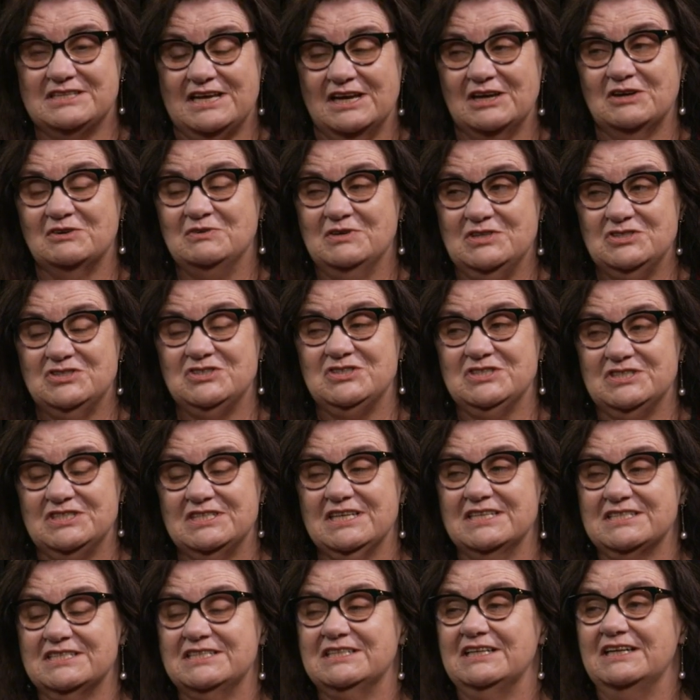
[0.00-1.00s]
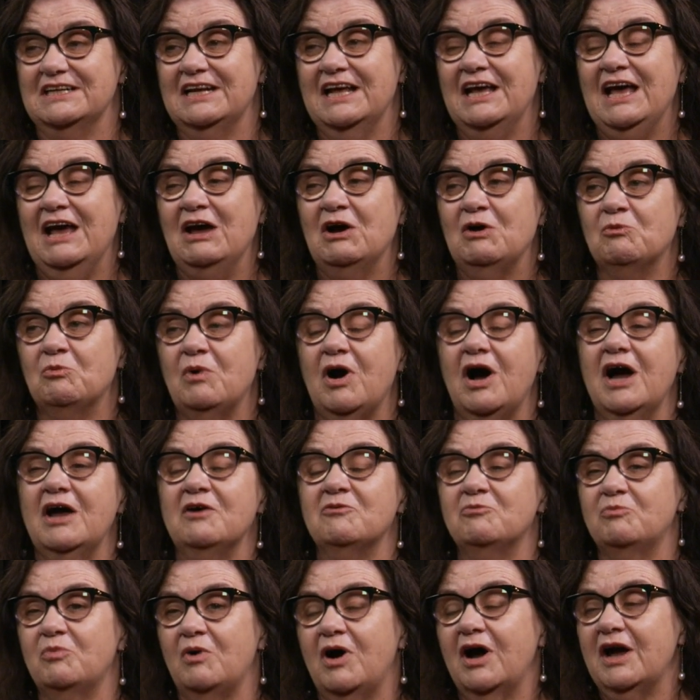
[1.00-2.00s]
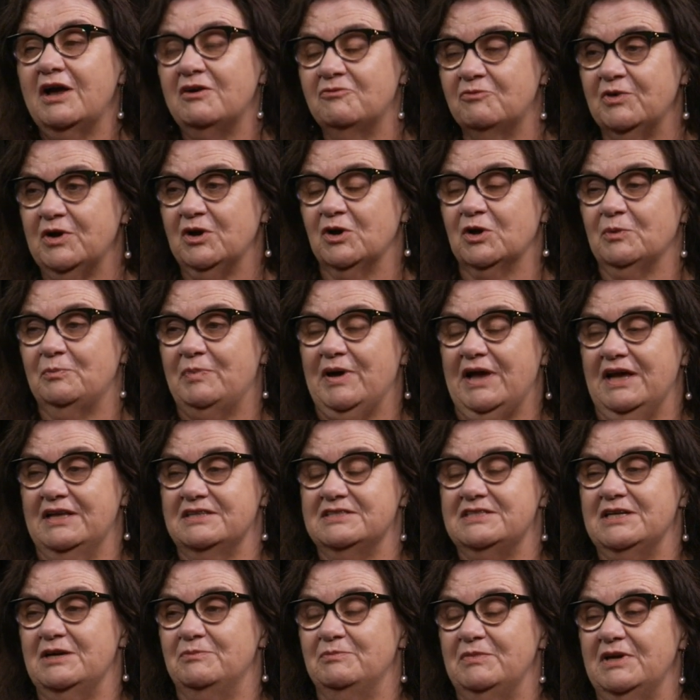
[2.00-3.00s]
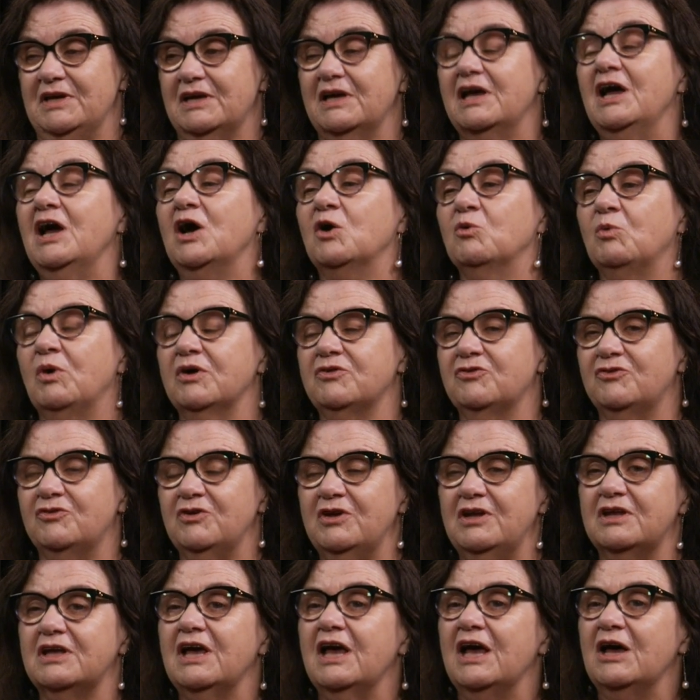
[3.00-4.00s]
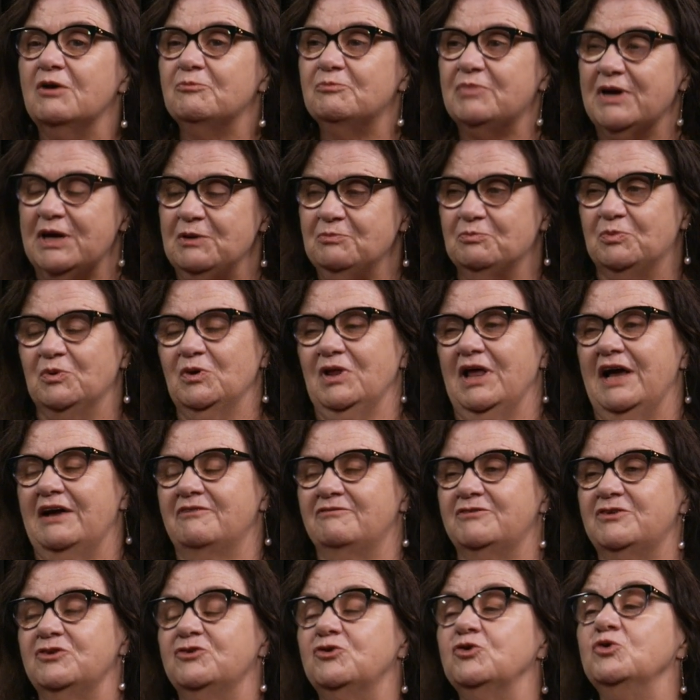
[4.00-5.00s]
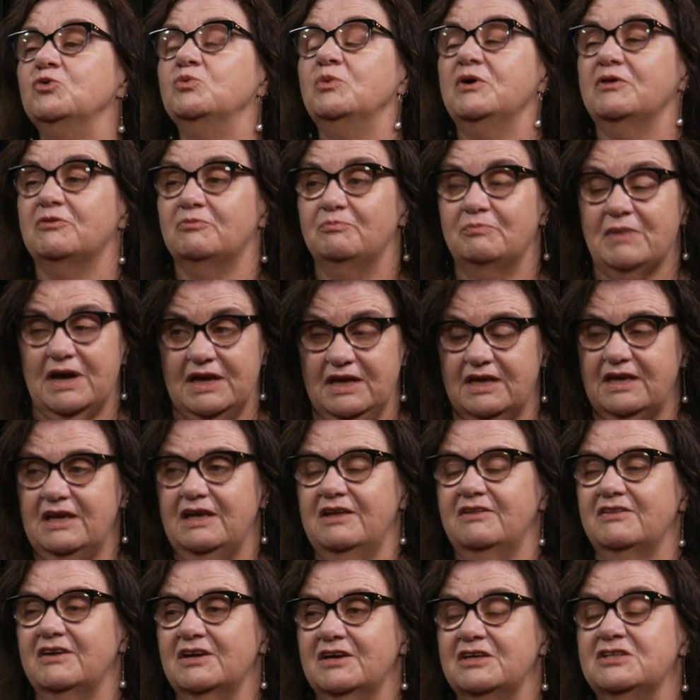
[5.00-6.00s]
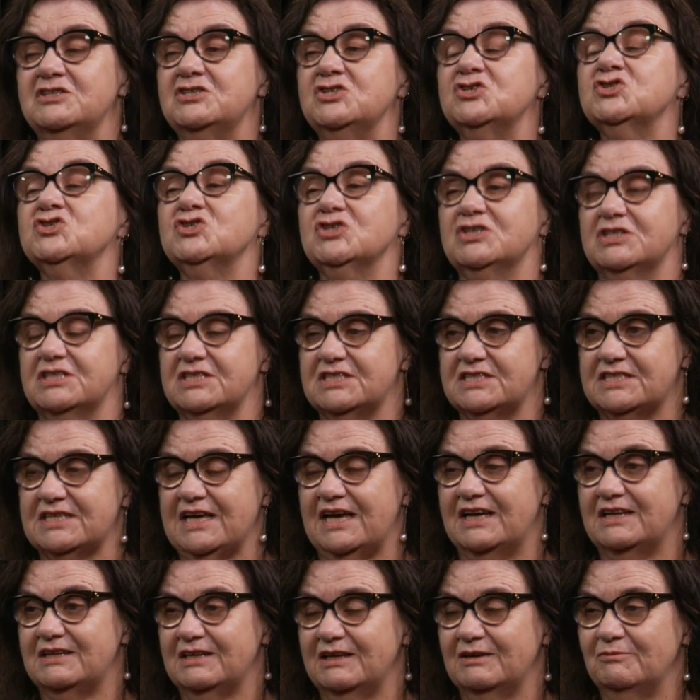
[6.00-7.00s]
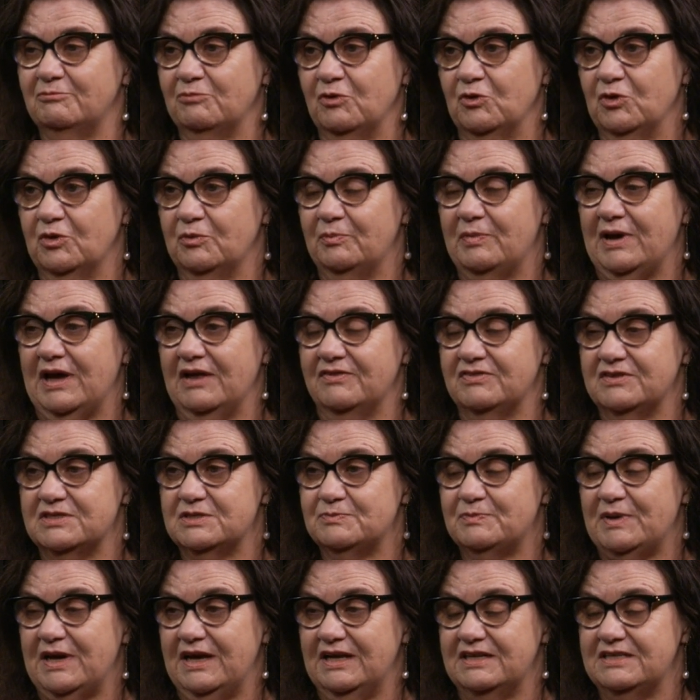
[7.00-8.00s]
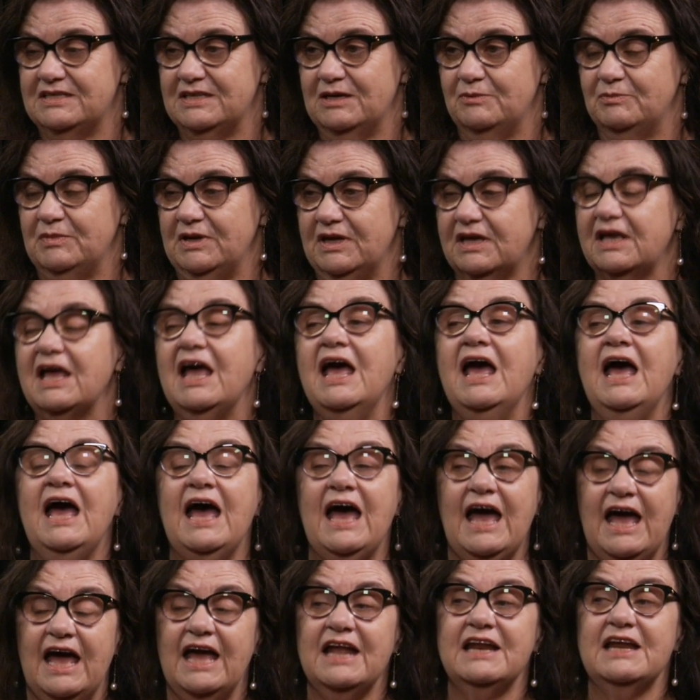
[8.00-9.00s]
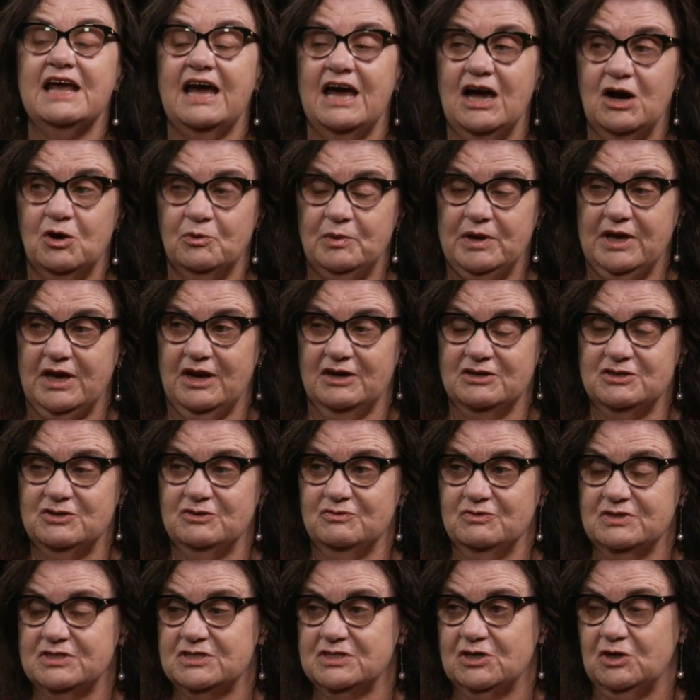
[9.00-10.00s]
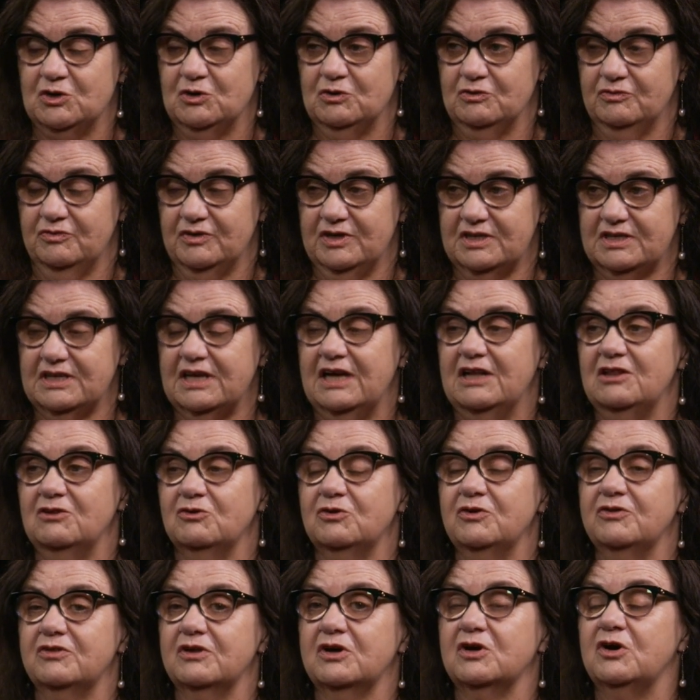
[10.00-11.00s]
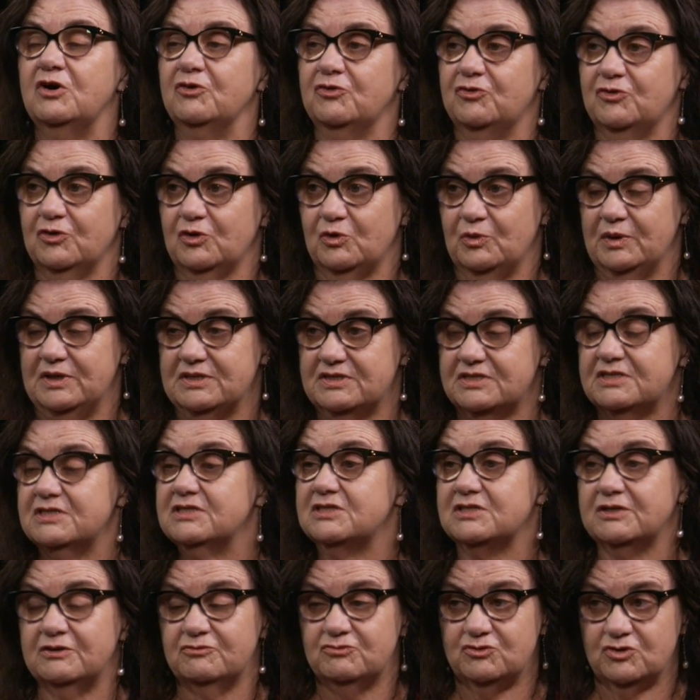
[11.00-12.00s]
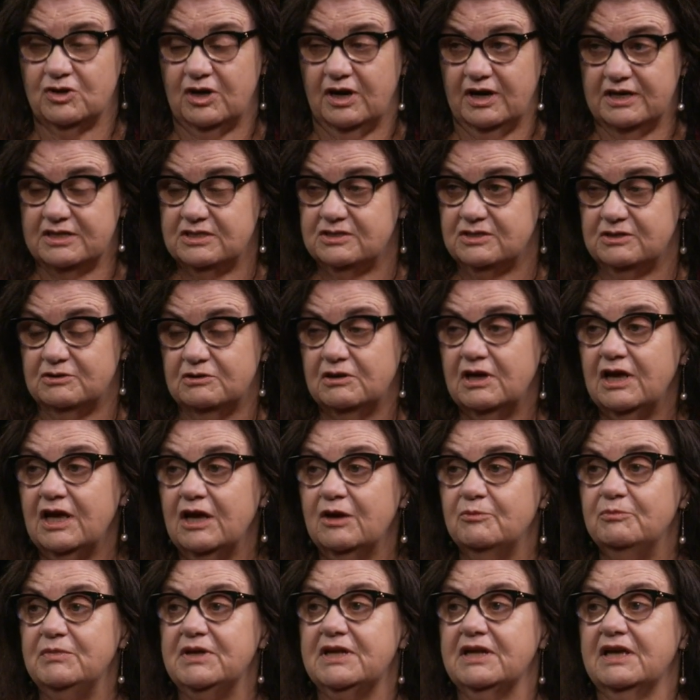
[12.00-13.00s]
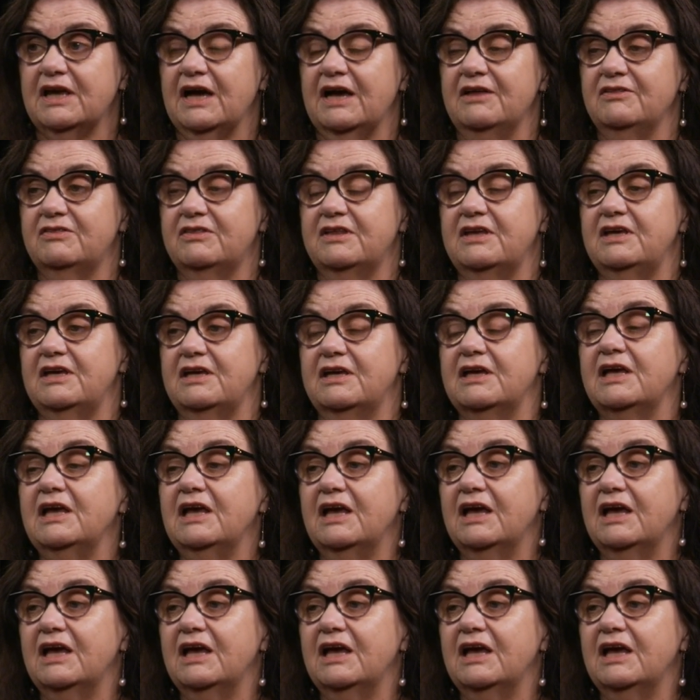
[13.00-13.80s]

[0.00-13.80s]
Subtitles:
that question, doesn't it? Why have we got a pandemic? What did people have to do with making the conditions that brought about this pandemic? And how are we going to resolve it and look at the consequences of trying to mitigate the